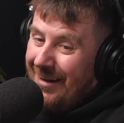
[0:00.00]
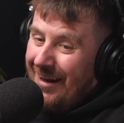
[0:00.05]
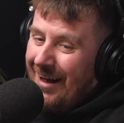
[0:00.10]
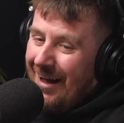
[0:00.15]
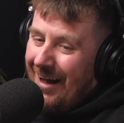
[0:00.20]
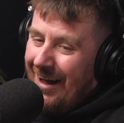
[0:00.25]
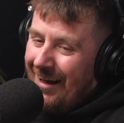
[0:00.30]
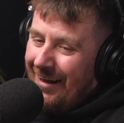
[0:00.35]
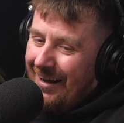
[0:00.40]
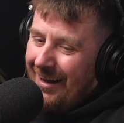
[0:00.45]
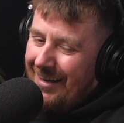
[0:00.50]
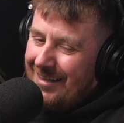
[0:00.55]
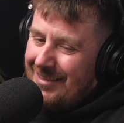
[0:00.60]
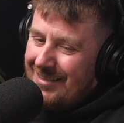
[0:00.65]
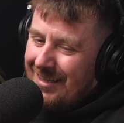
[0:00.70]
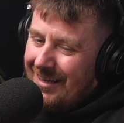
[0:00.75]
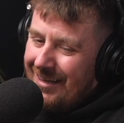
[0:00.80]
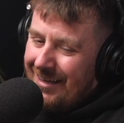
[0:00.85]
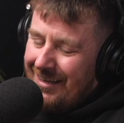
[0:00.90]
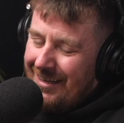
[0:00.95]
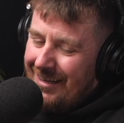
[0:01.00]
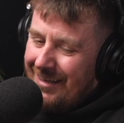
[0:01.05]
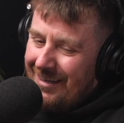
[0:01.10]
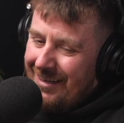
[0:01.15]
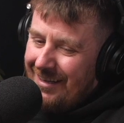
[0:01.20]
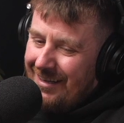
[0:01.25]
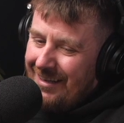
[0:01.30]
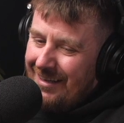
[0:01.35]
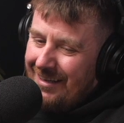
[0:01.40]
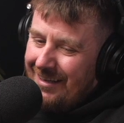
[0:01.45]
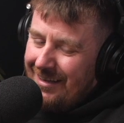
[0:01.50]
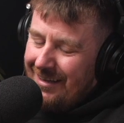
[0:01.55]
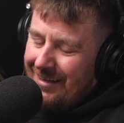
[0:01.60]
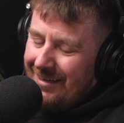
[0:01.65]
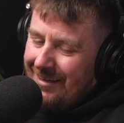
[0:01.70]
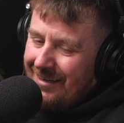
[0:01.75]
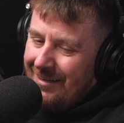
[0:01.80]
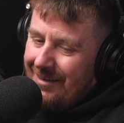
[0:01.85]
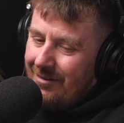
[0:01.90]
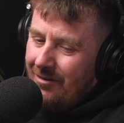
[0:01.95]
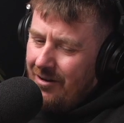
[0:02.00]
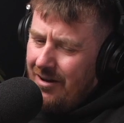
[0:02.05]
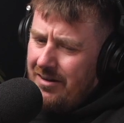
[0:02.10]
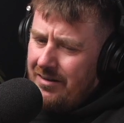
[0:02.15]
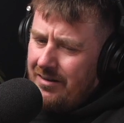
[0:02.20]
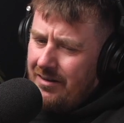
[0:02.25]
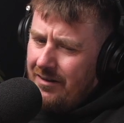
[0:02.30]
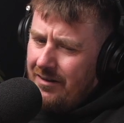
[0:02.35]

And I was like, right?